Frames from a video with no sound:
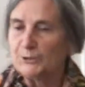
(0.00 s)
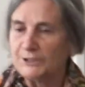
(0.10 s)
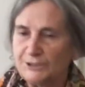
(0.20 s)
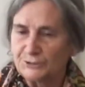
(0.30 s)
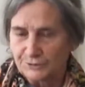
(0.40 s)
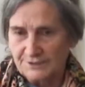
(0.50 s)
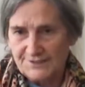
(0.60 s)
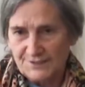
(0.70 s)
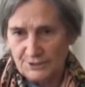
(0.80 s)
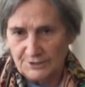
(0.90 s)
going to
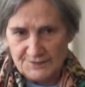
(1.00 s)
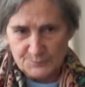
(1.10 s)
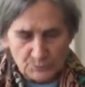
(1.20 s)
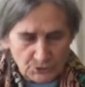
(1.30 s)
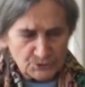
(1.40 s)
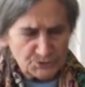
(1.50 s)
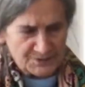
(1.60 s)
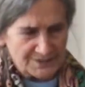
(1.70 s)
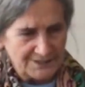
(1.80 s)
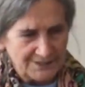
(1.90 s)
discuss
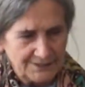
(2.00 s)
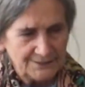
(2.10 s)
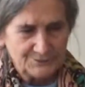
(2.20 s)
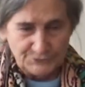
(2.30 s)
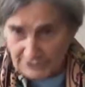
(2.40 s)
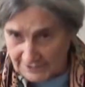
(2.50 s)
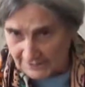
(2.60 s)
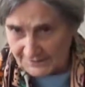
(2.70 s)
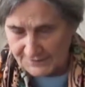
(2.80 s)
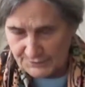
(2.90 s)
mostly the
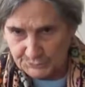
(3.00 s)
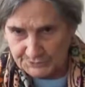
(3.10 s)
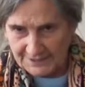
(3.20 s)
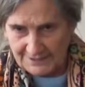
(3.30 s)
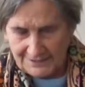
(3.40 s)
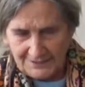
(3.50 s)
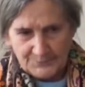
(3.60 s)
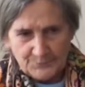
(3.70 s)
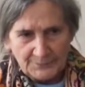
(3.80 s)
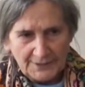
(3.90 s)
kids
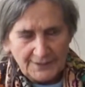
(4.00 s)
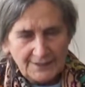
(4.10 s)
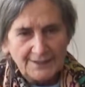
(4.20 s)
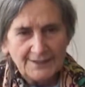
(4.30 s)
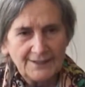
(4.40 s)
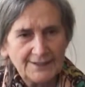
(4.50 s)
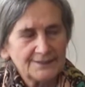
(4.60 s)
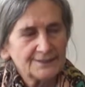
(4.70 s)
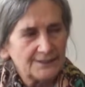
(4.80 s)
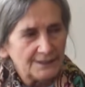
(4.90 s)
today,
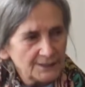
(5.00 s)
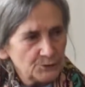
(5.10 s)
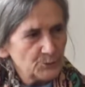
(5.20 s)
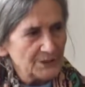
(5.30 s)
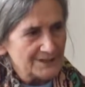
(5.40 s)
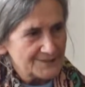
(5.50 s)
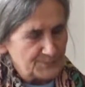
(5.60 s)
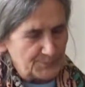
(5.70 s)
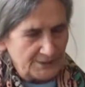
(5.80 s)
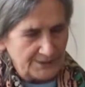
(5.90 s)
and I will
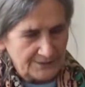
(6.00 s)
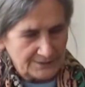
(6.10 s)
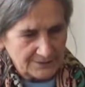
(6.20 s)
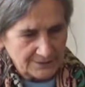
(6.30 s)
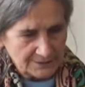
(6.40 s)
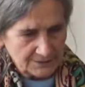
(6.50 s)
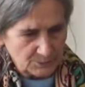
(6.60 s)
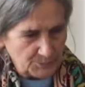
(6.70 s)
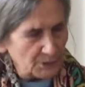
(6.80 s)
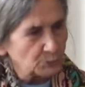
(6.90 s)
speak
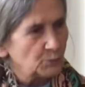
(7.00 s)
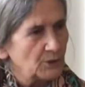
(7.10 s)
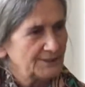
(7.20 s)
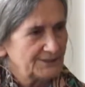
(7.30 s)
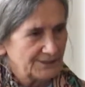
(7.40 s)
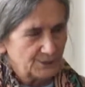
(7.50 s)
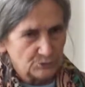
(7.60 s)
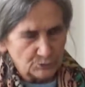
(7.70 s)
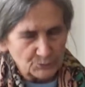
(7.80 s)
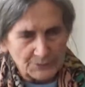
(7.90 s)
about what I
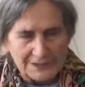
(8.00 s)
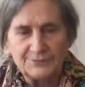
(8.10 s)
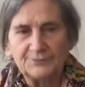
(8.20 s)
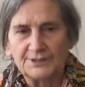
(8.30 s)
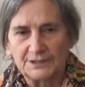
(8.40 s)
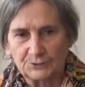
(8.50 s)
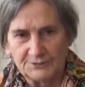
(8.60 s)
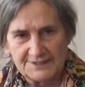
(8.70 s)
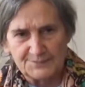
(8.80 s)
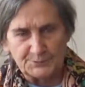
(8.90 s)
know, my field of
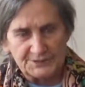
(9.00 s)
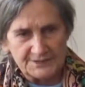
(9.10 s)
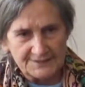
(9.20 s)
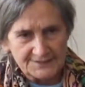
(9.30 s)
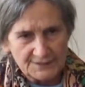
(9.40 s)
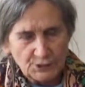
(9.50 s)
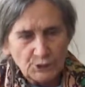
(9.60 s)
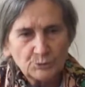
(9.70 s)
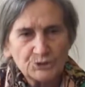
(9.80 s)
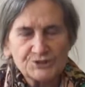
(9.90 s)
expertise,
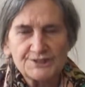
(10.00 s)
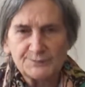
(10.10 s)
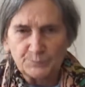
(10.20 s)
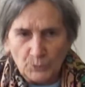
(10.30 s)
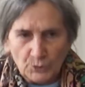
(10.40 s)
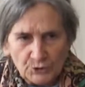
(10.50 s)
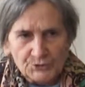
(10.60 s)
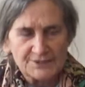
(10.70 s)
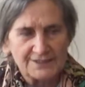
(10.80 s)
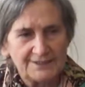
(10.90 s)
which is
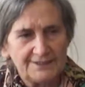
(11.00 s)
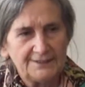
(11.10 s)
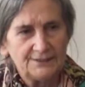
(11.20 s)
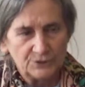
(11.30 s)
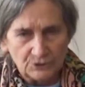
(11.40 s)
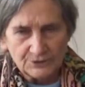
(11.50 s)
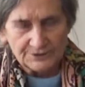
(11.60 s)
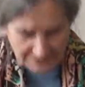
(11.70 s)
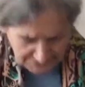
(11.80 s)
mostly on